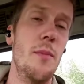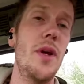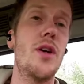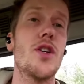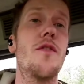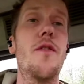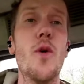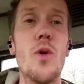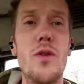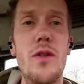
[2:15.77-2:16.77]
because
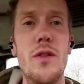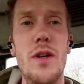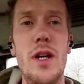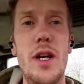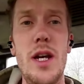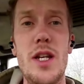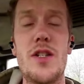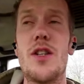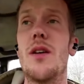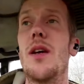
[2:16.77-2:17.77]
food
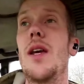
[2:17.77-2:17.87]
is